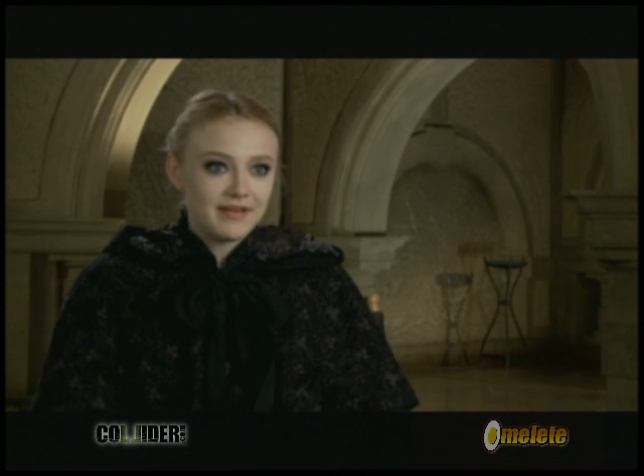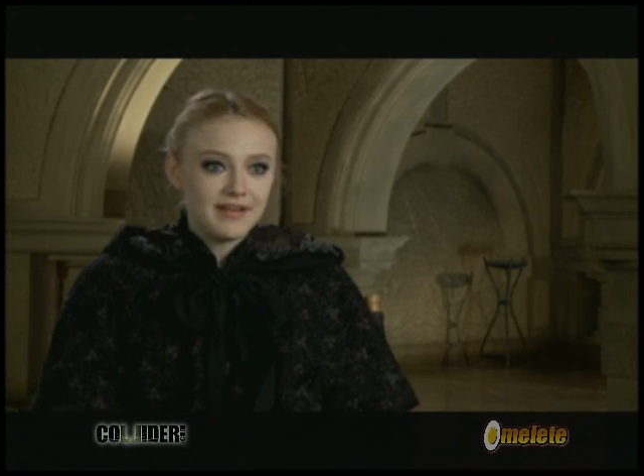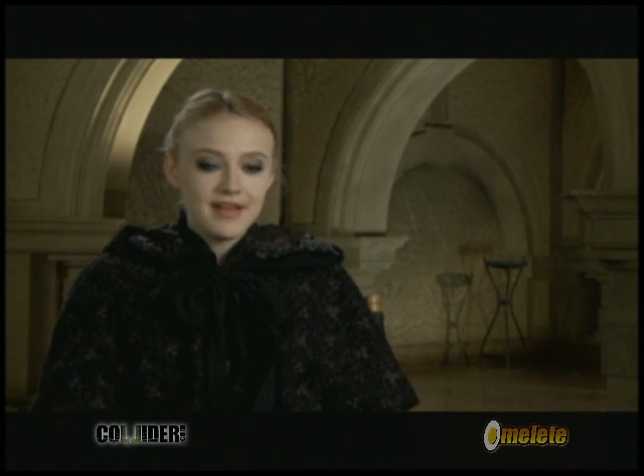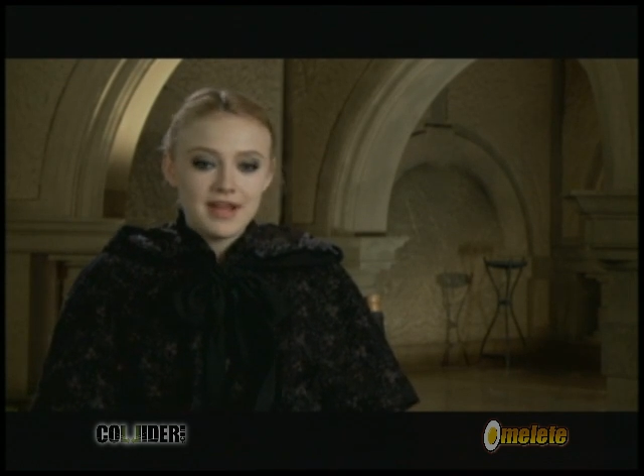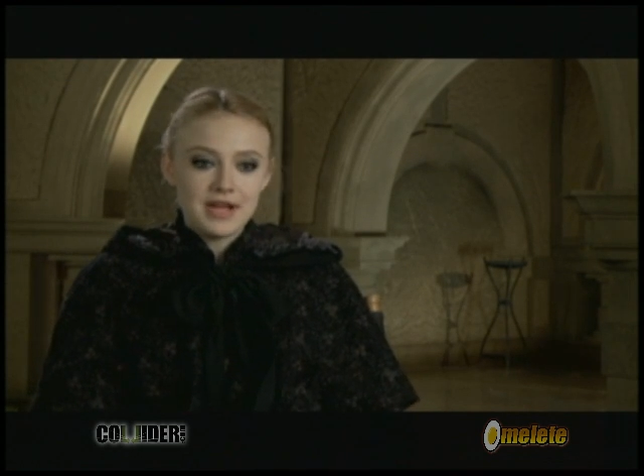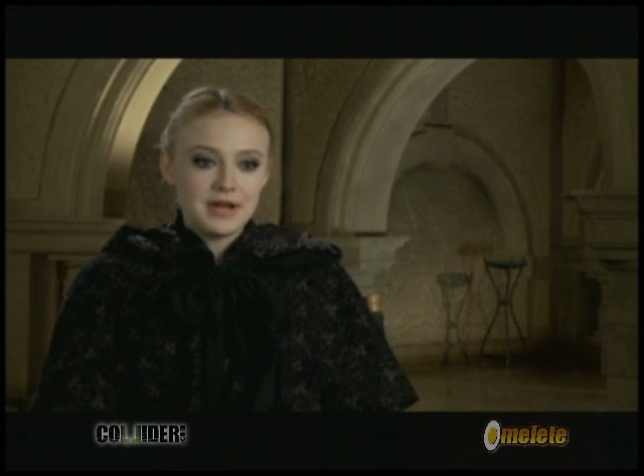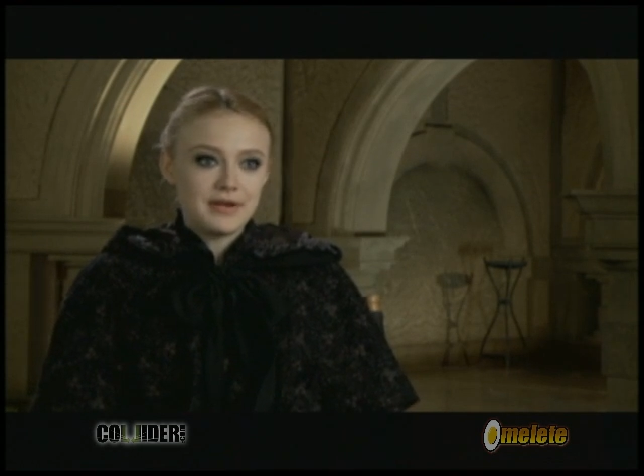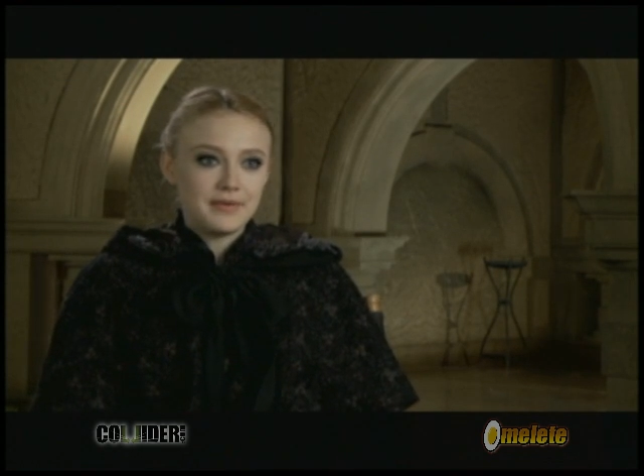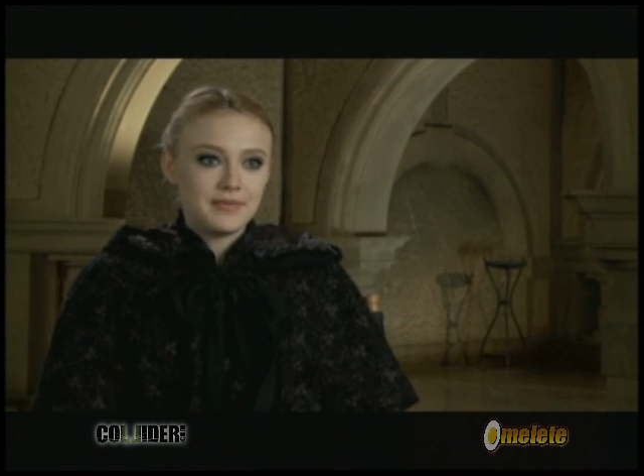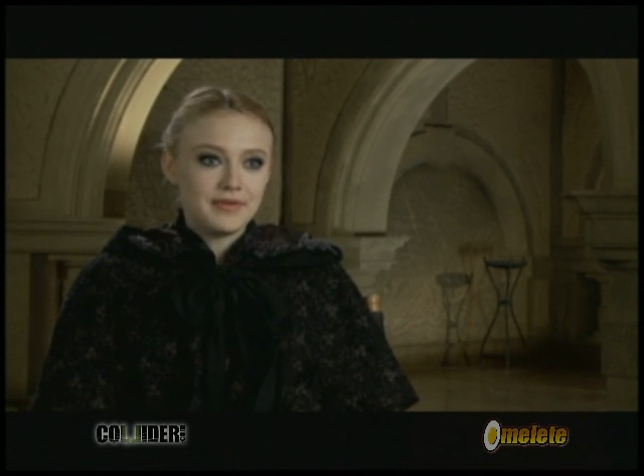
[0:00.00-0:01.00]
and you
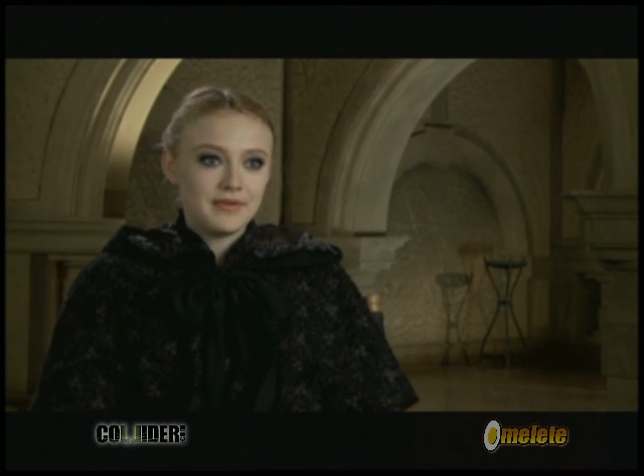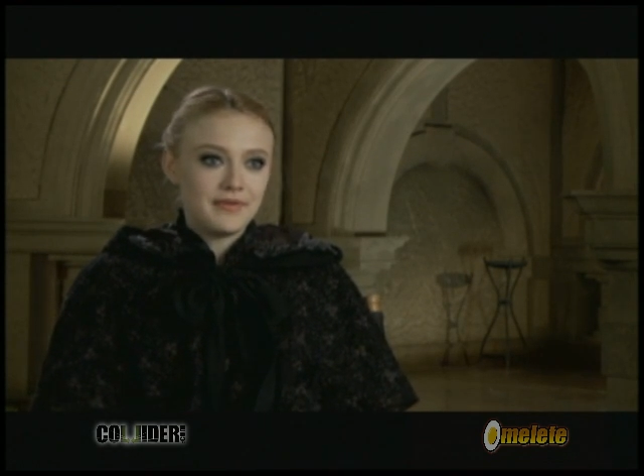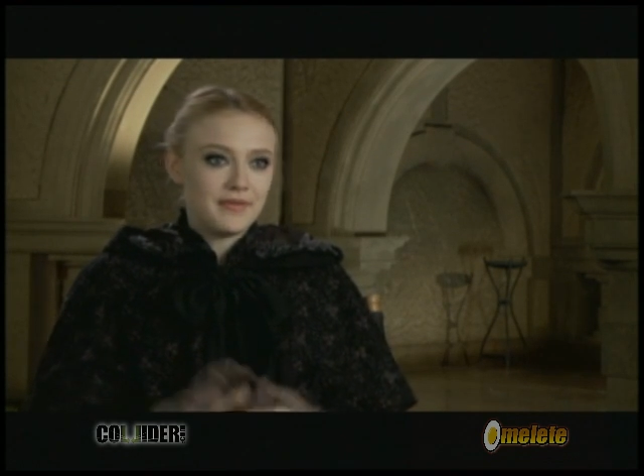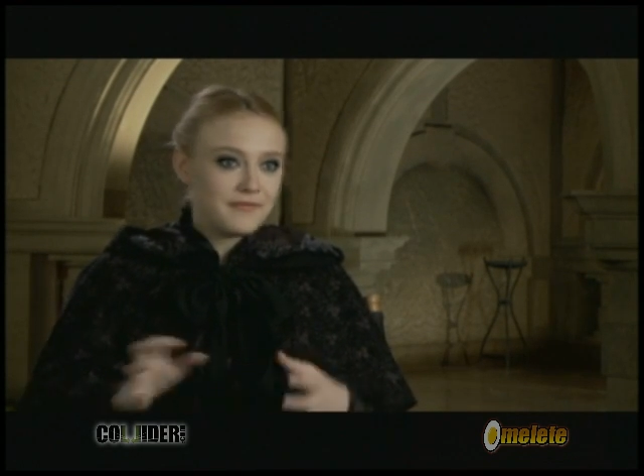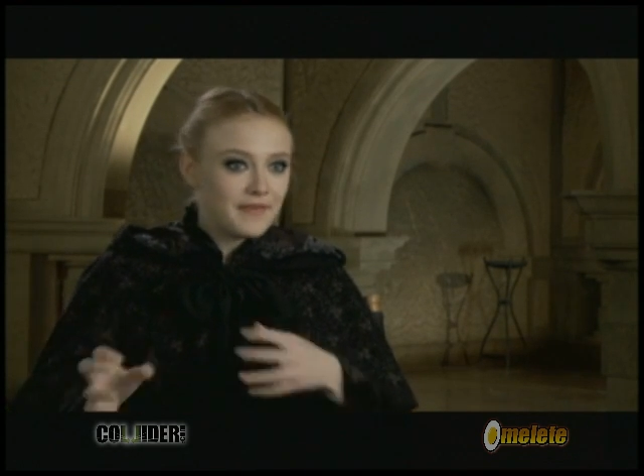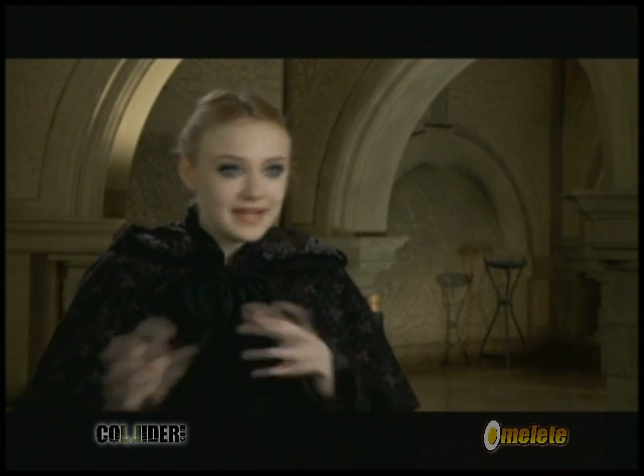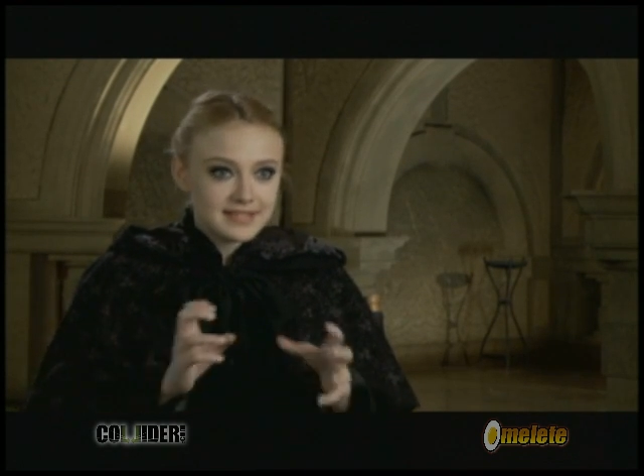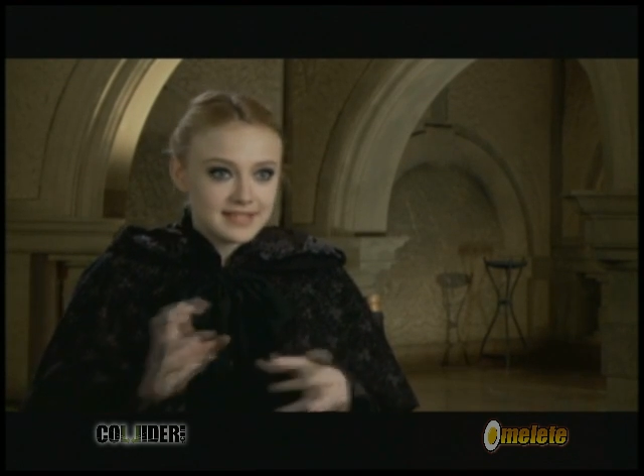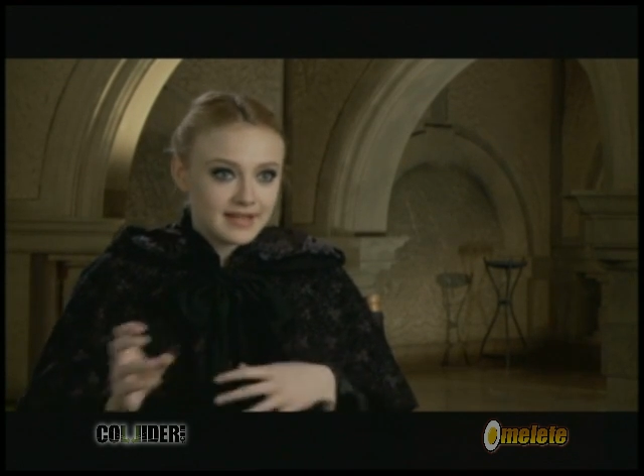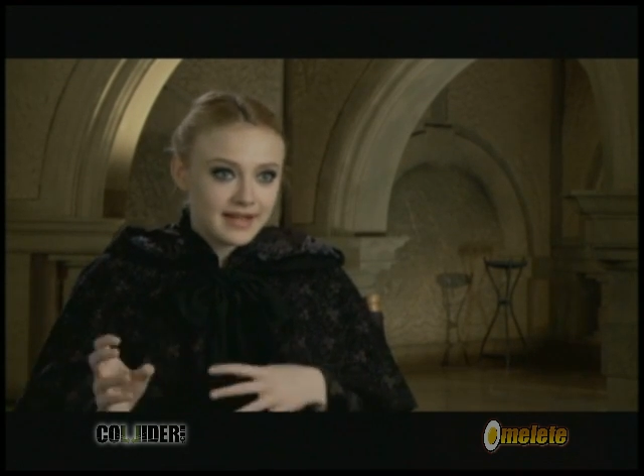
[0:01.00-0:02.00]
know, the
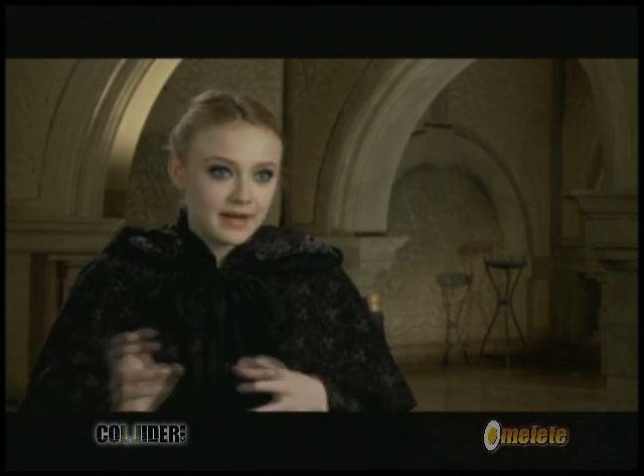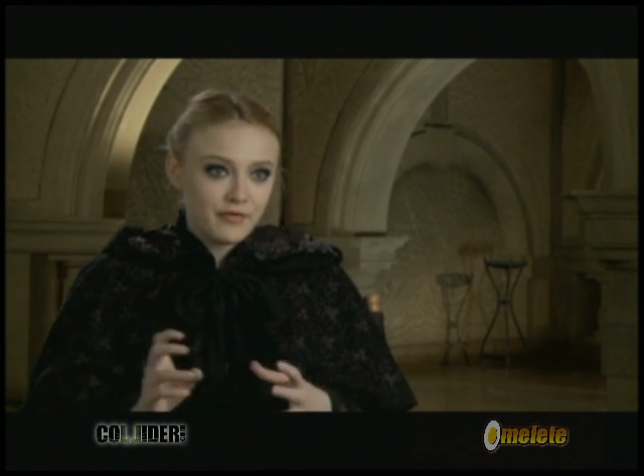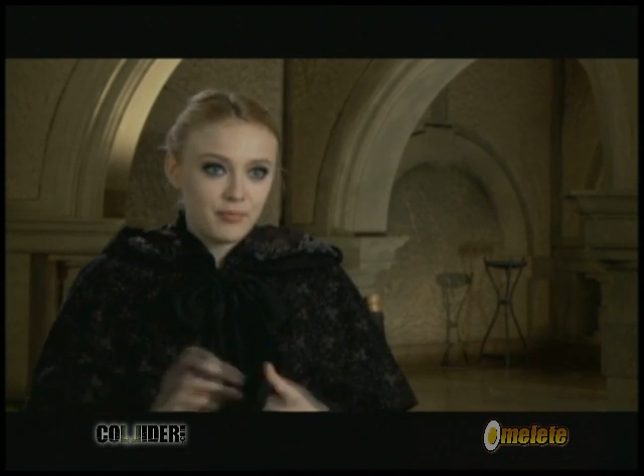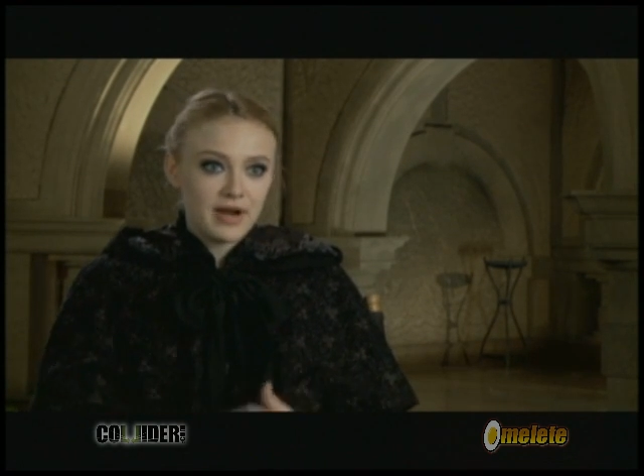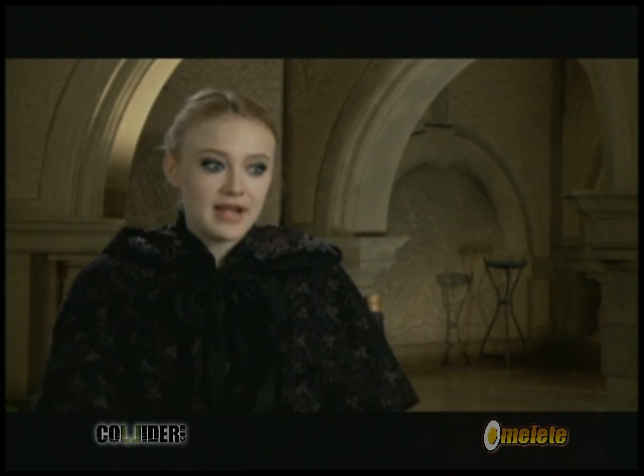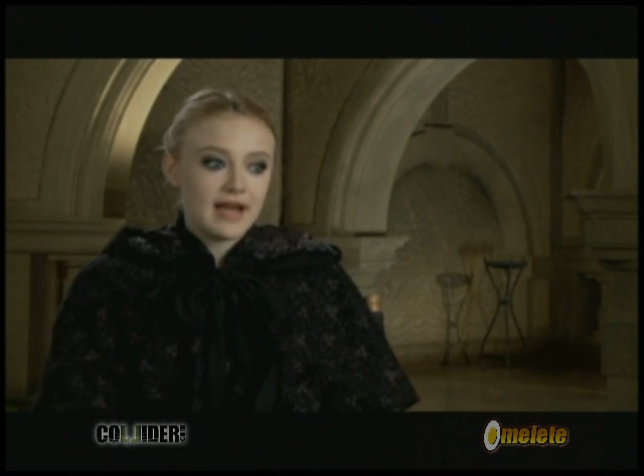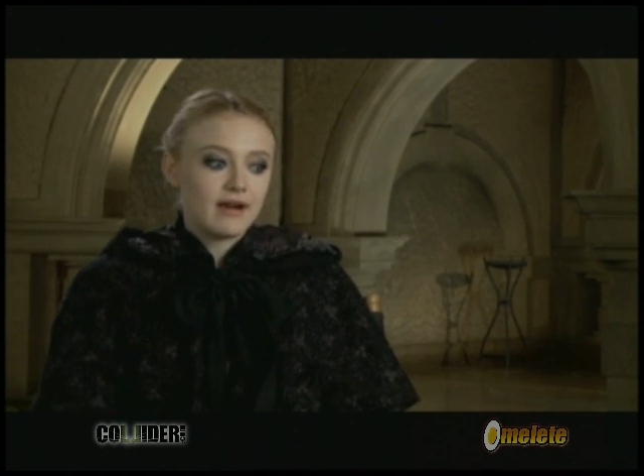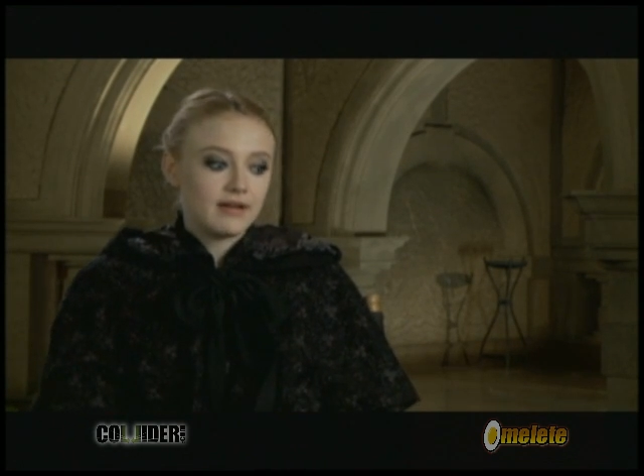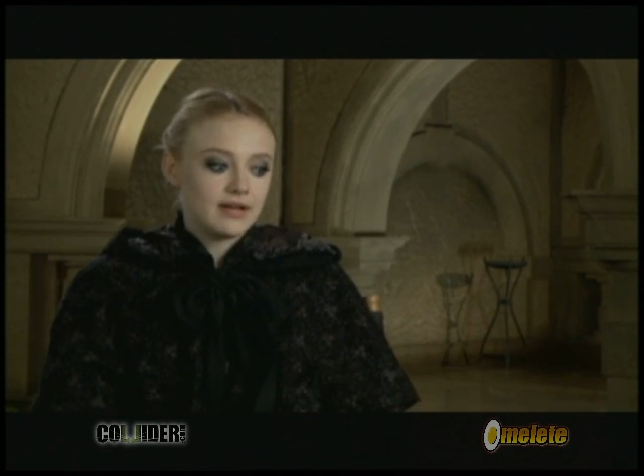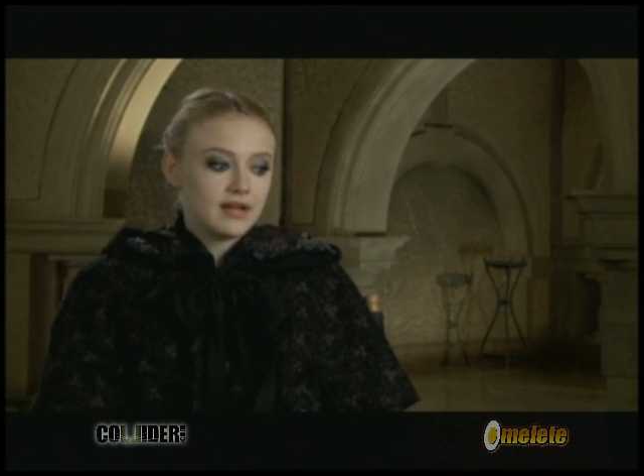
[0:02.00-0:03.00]
fights that kind of break
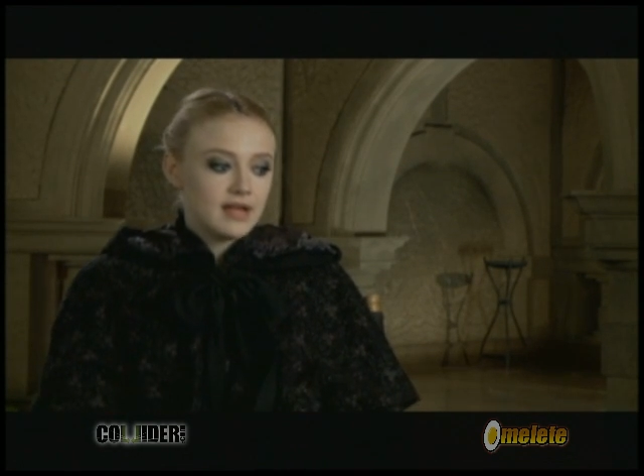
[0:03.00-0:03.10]
out